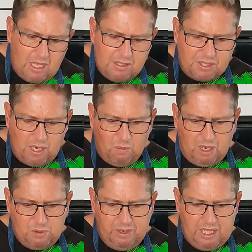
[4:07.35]
So
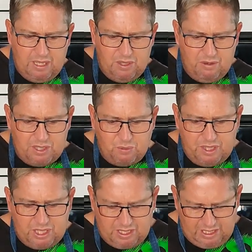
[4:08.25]
what we're going to do is we're
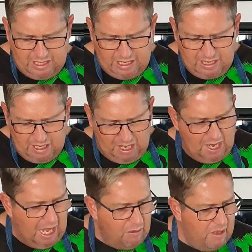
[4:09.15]
just going to
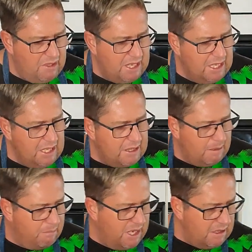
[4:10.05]
lower the heat
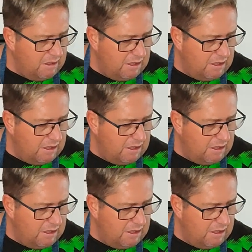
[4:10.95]
a bit.